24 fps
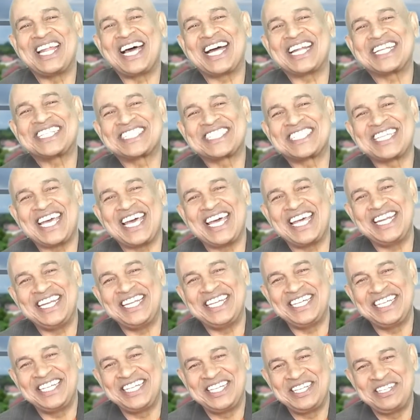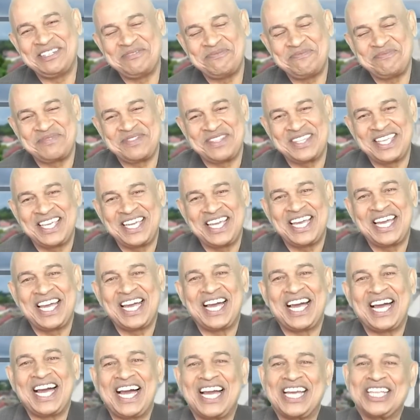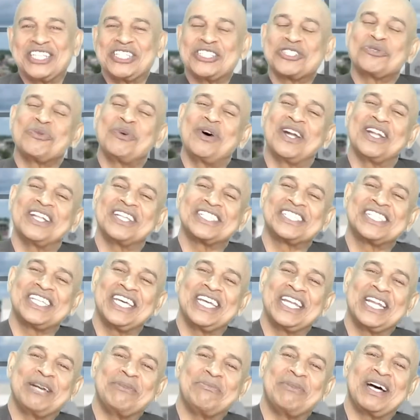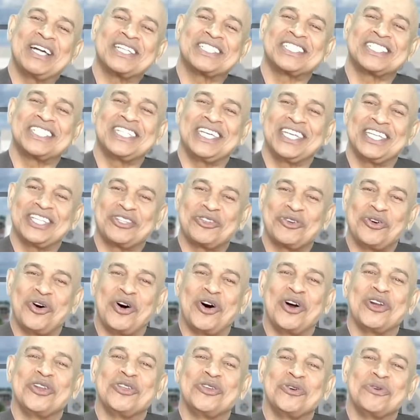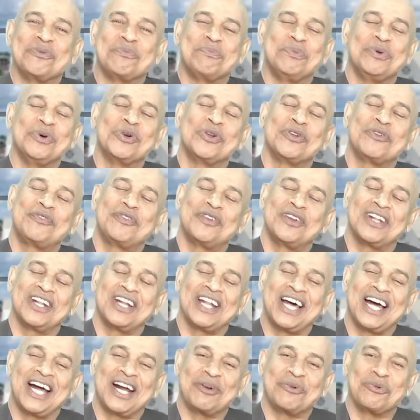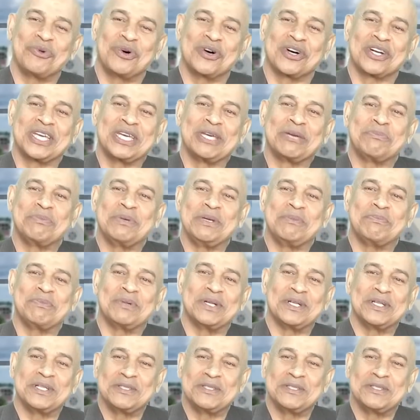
said, I just want to say namaste to all you beautiful and hardworking people.